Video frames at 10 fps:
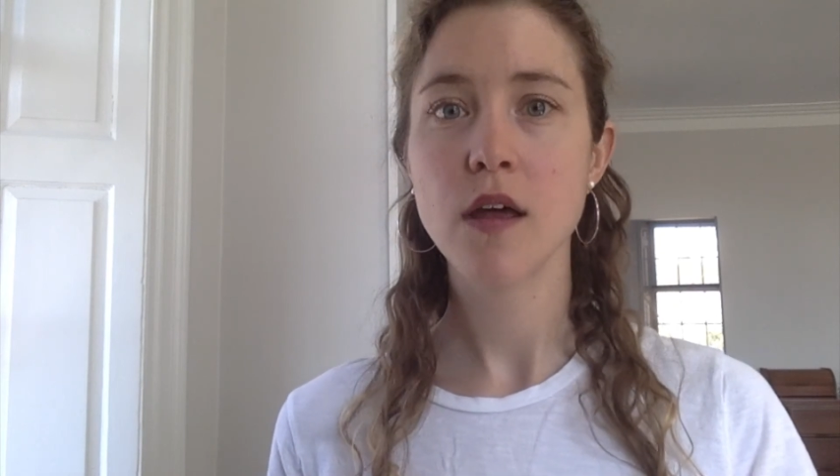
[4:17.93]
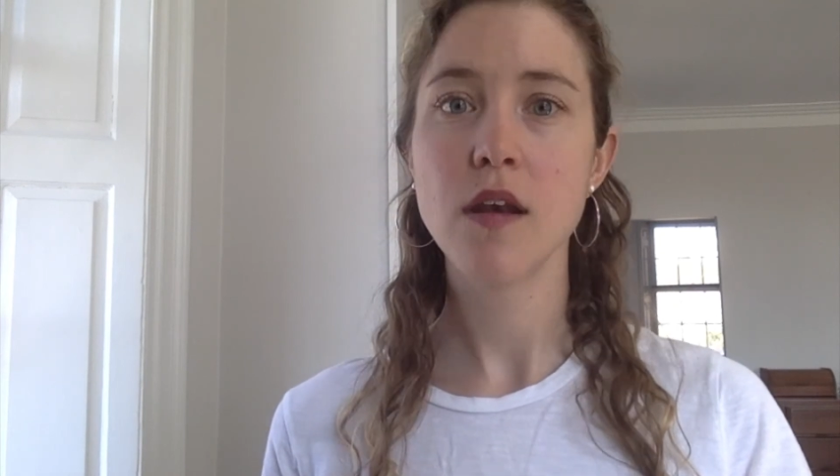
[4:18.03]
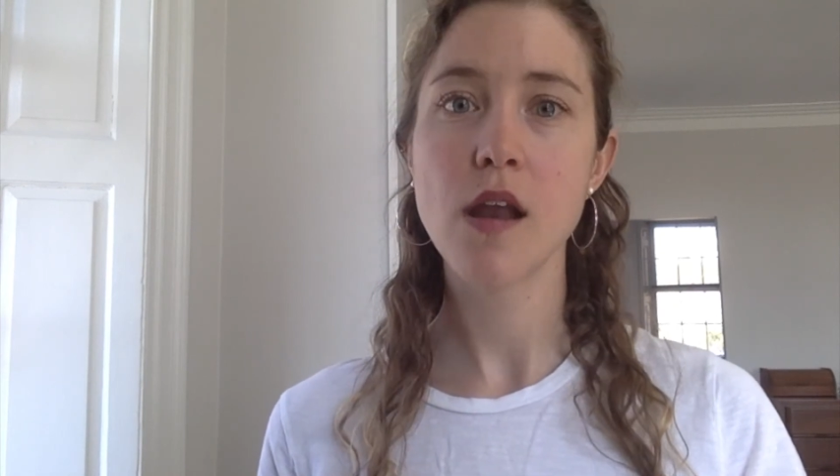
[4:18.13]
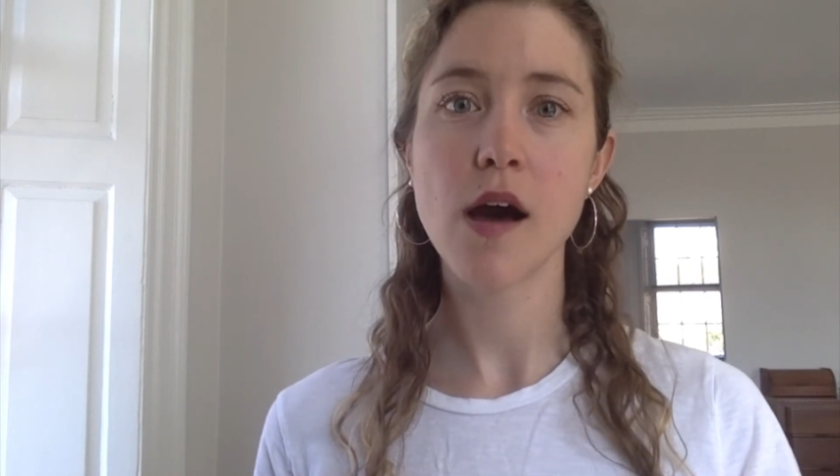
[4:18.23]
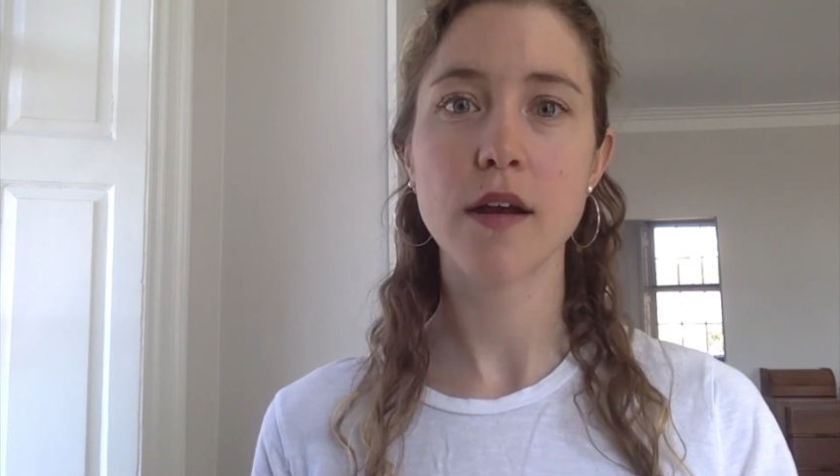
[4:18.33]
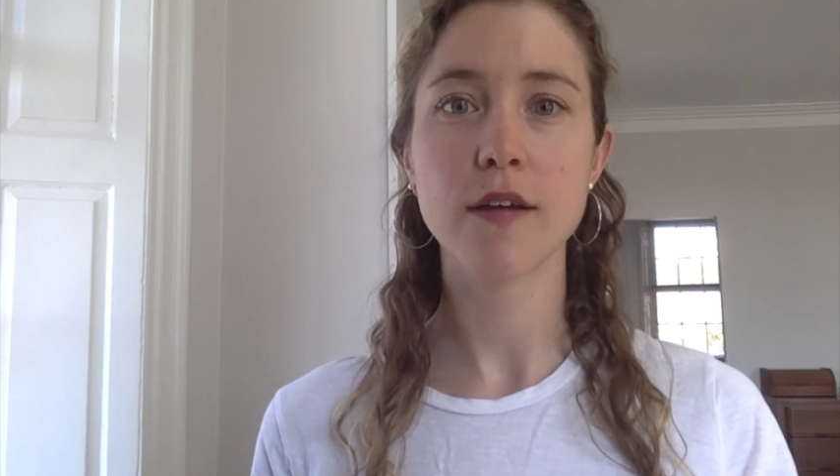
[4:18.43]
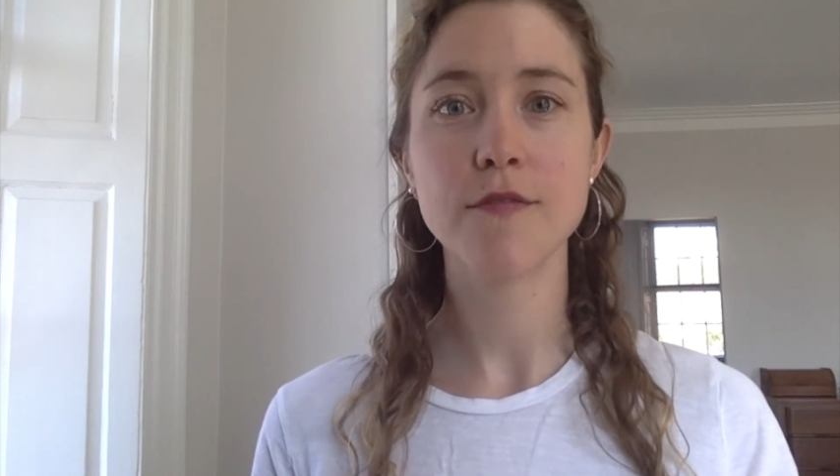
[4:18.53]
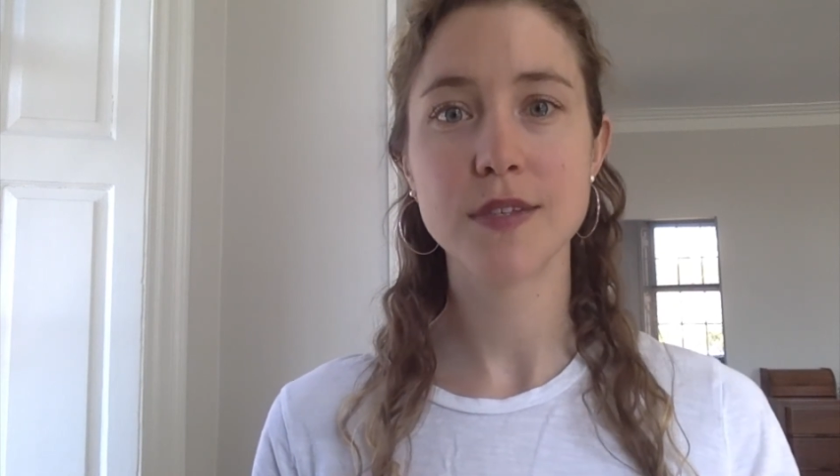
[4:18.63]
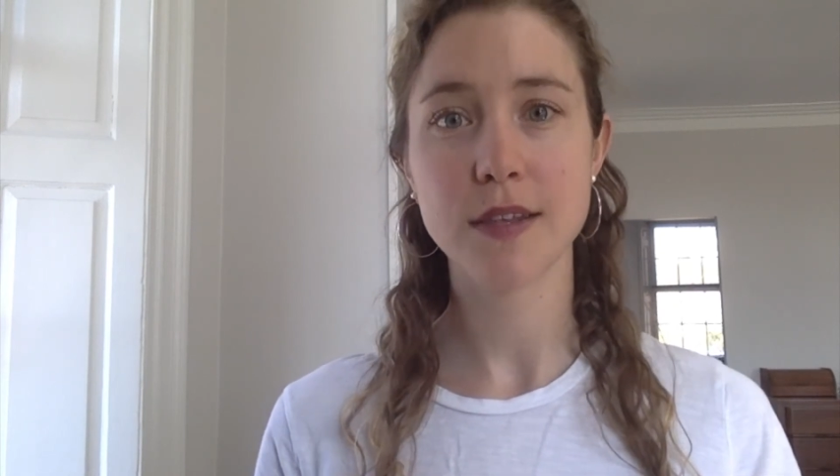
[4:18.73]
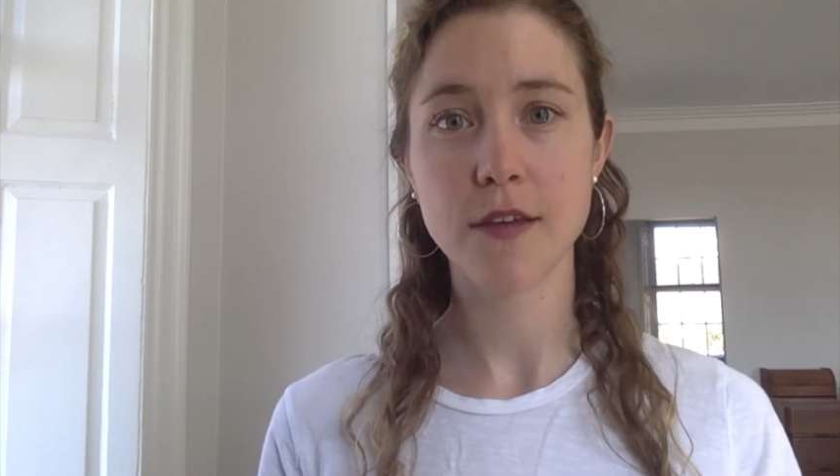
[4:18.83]
not of
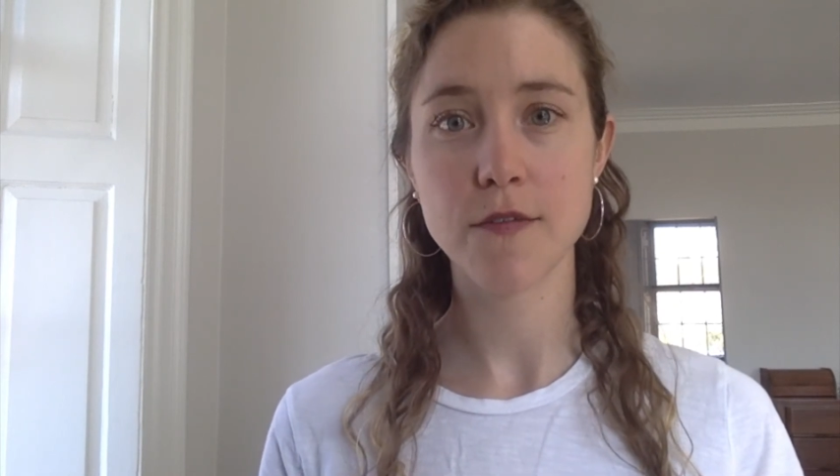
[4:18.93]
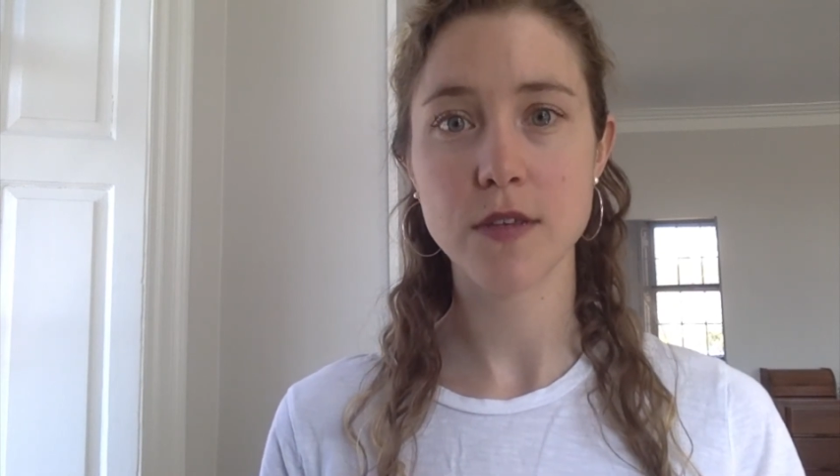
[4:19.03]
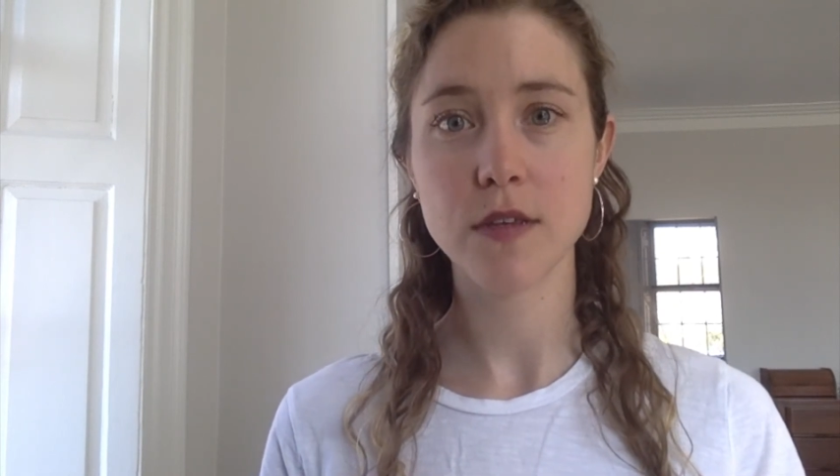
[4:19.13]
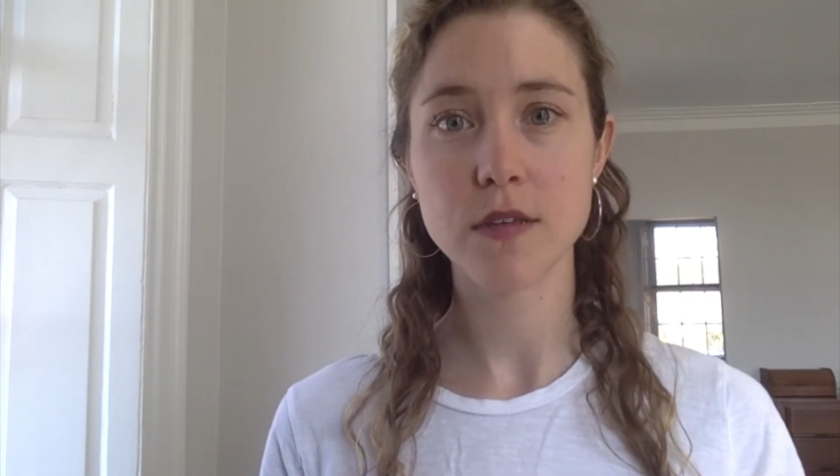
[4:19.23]
safety.